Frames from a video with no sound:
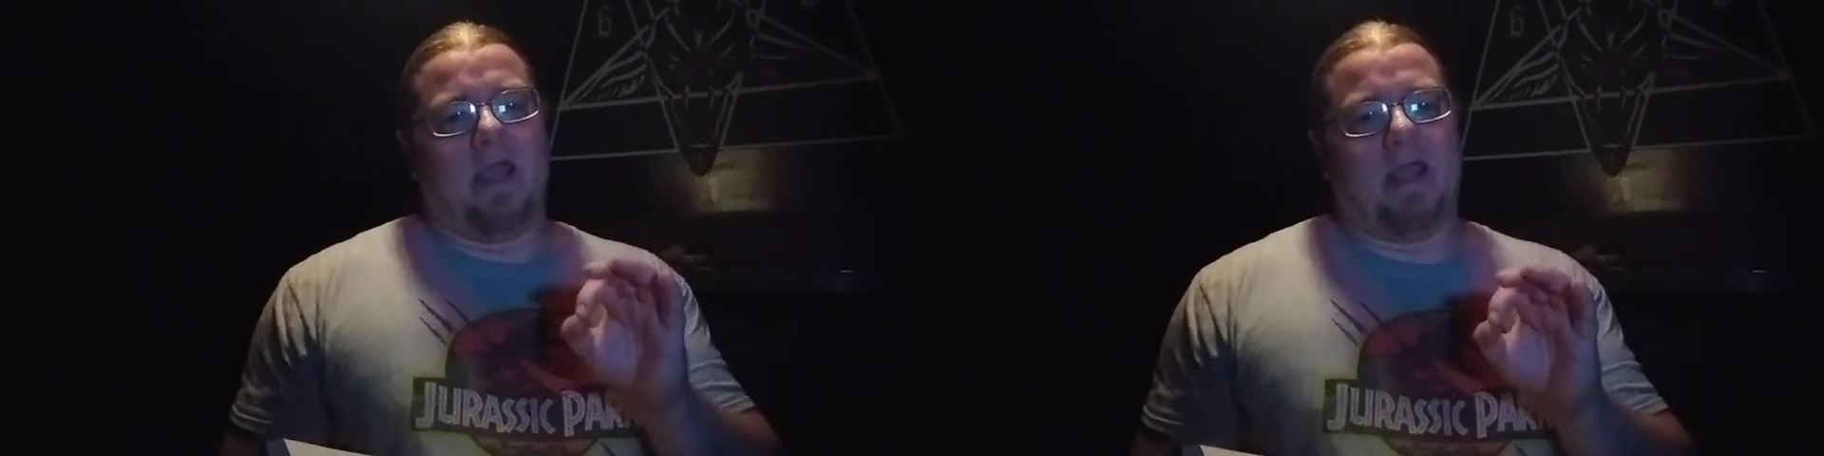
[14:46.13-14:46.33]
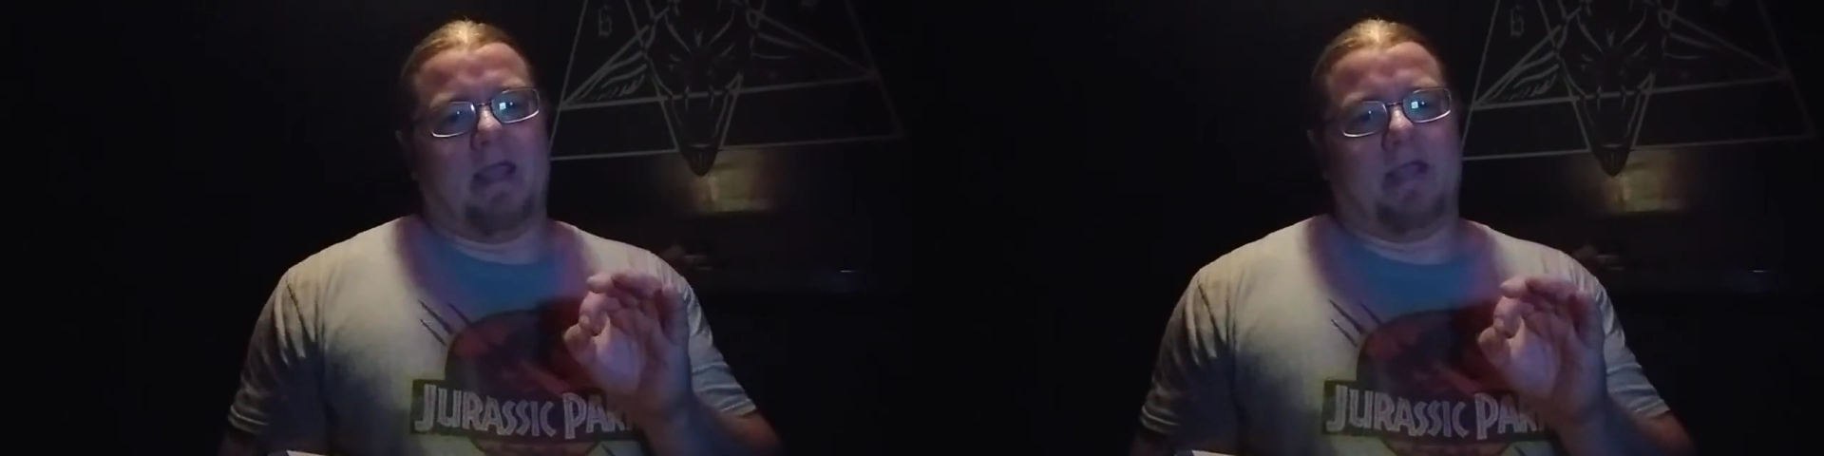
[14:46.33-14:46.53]

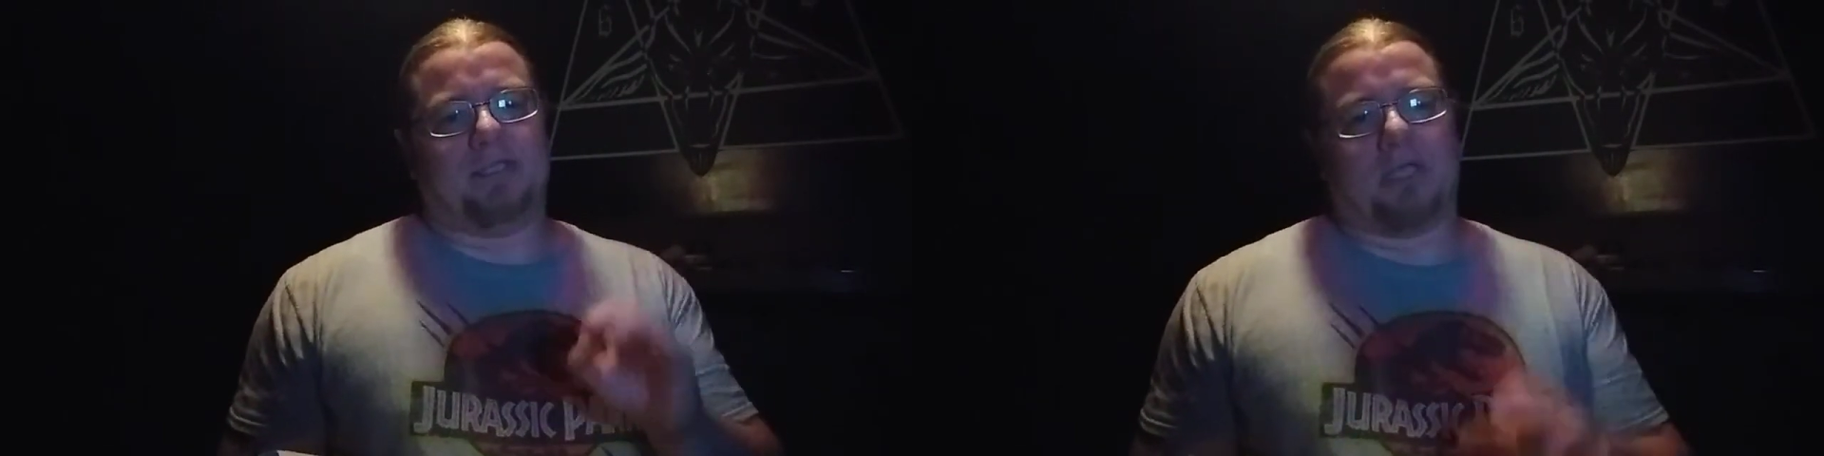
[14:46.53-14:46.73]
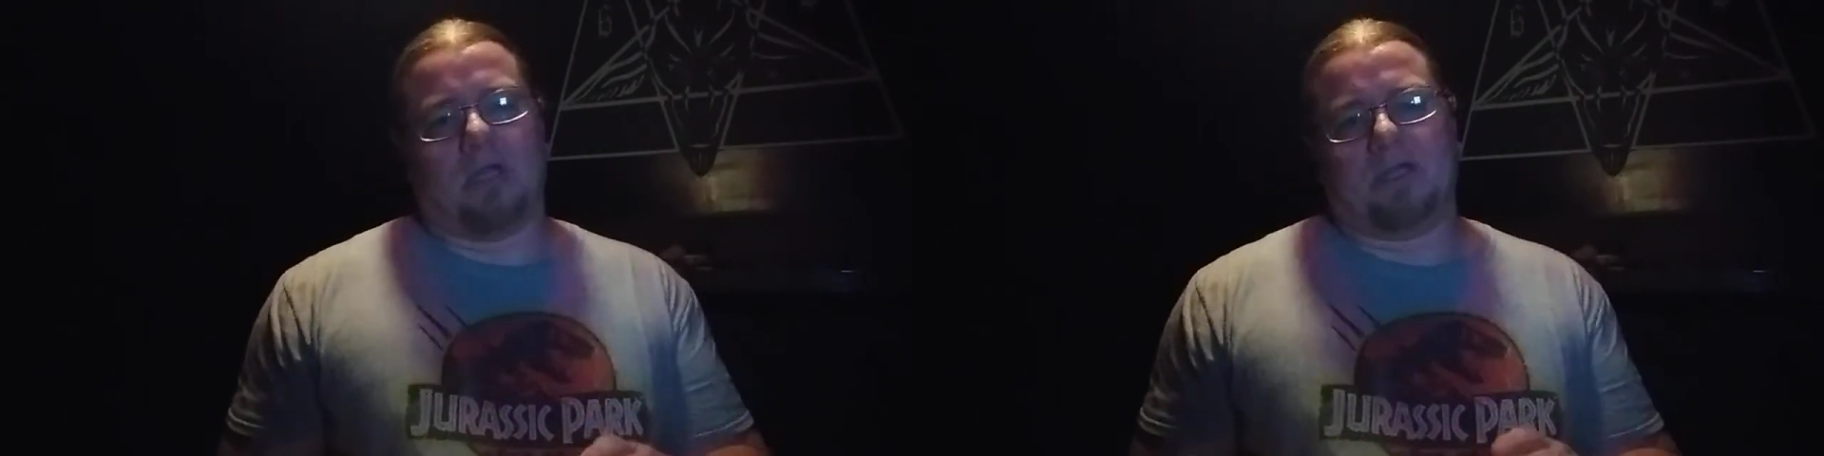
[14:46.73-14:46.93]
a
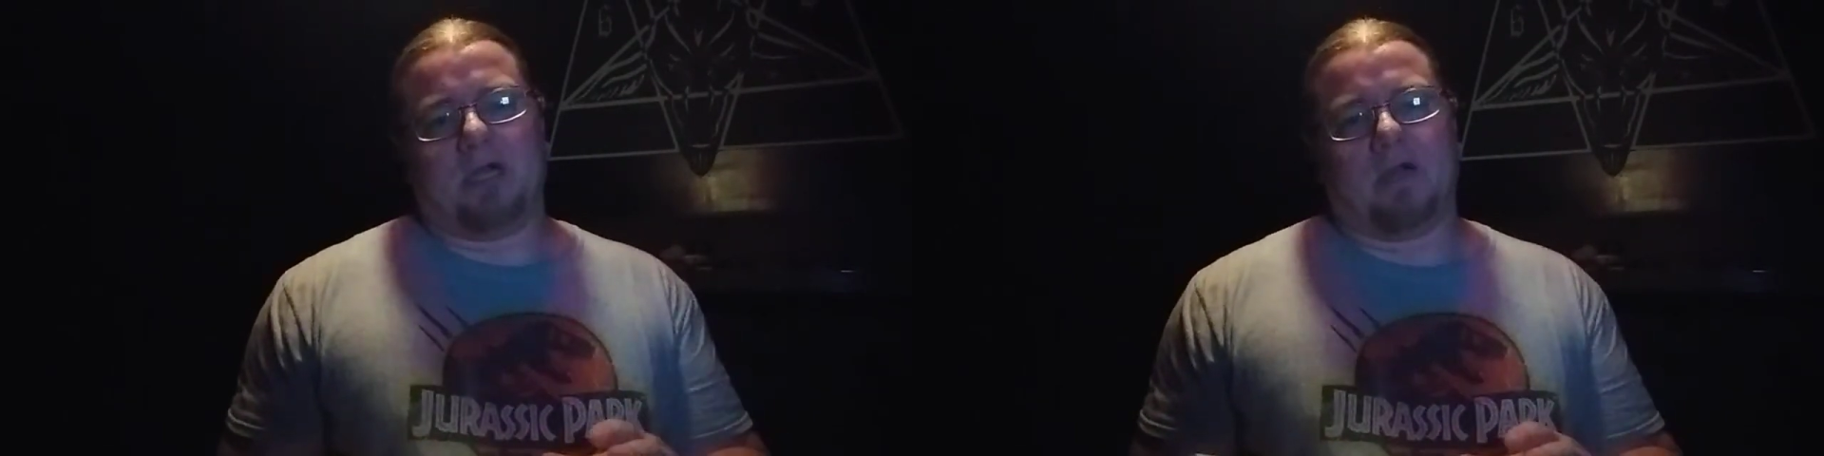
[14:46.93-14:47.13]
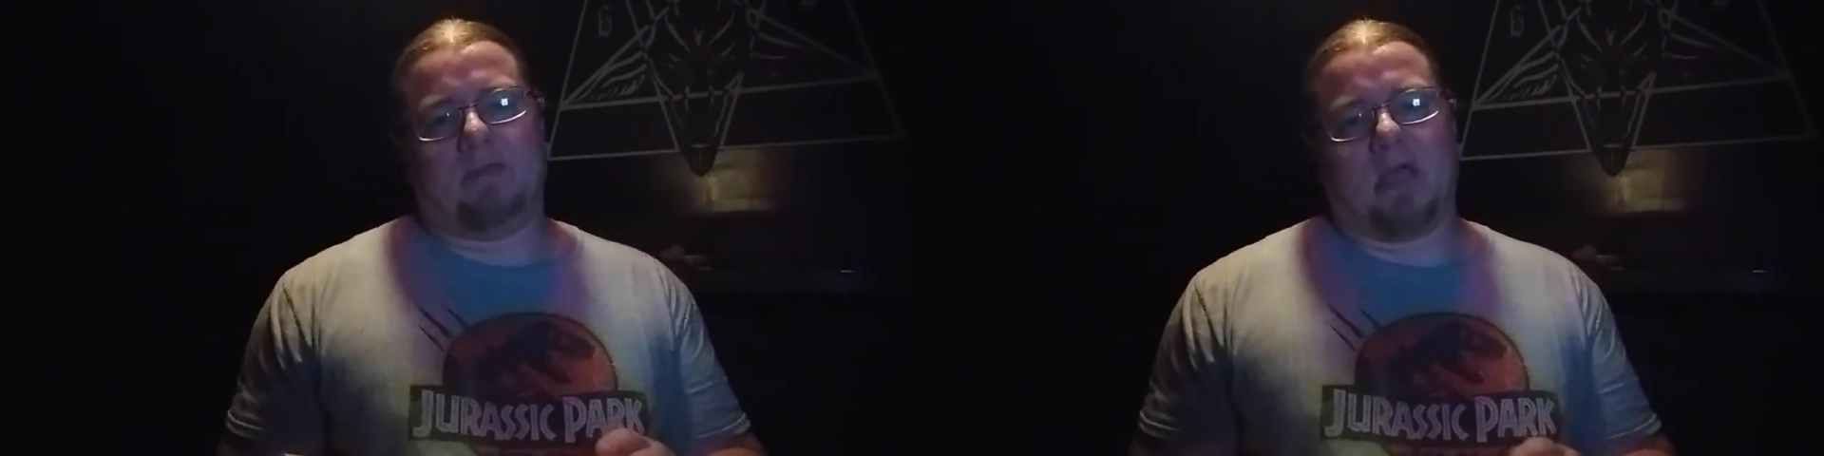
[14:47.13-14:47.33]

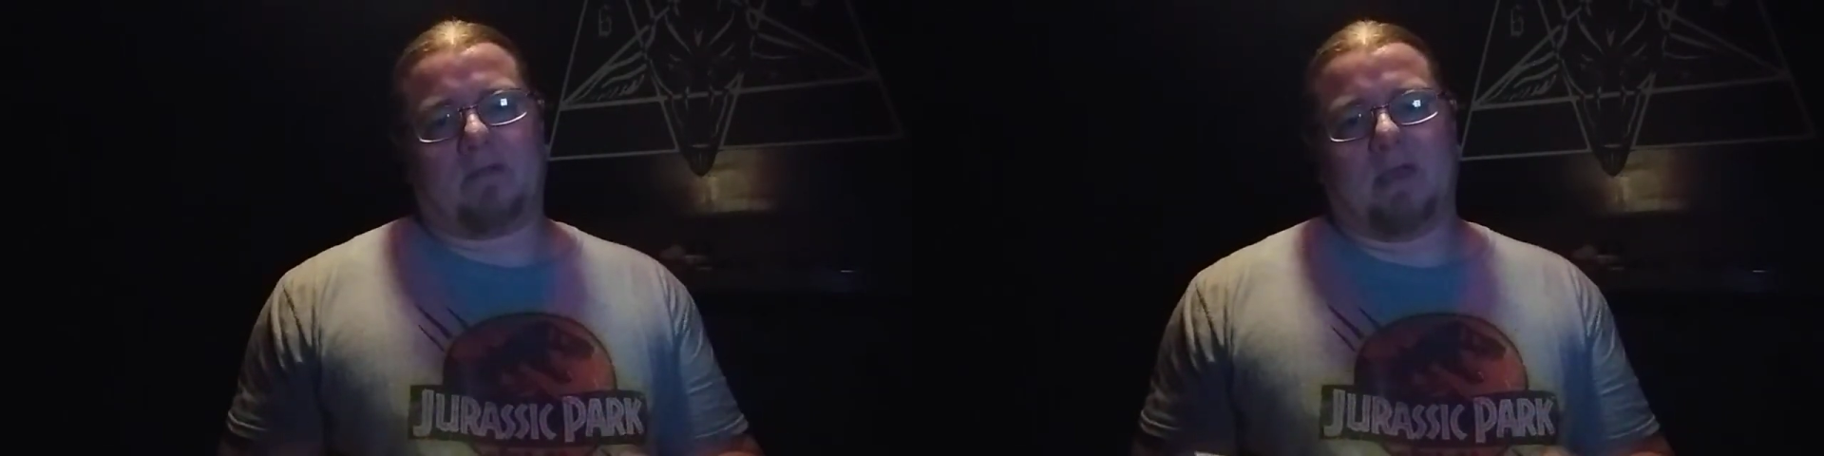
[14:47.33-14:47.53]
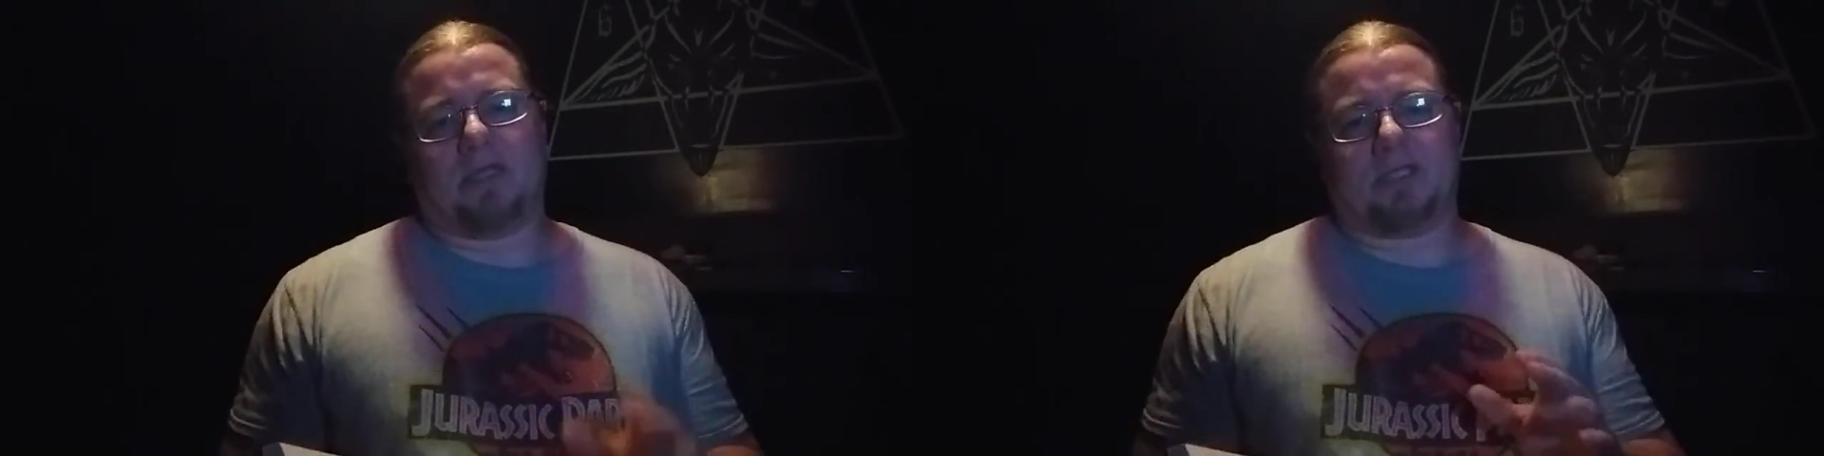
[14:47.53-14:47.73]
solitary
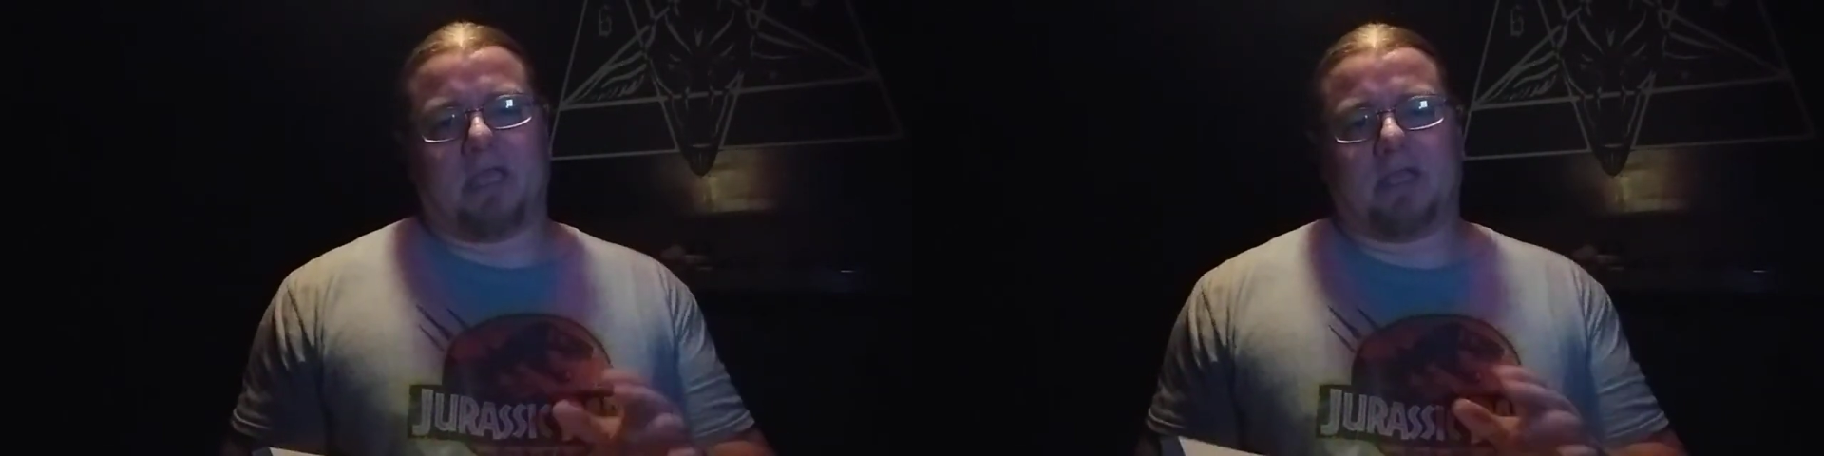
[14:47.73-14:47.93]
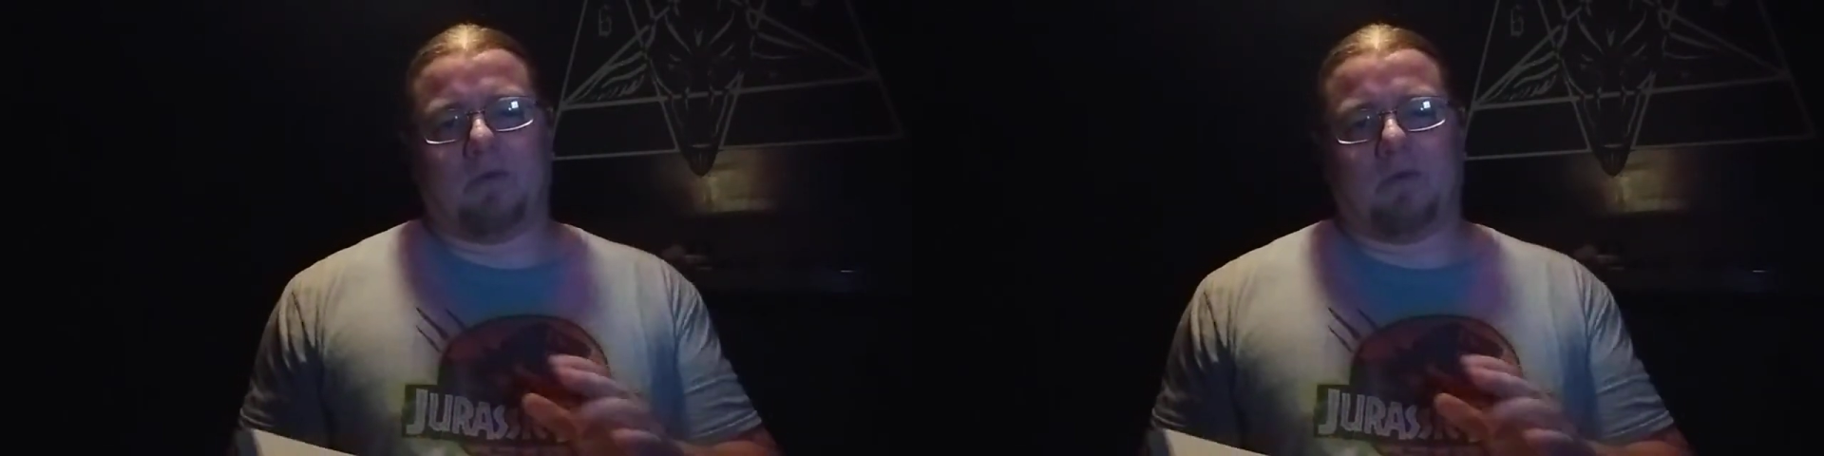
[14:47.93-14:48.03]
Black Mass like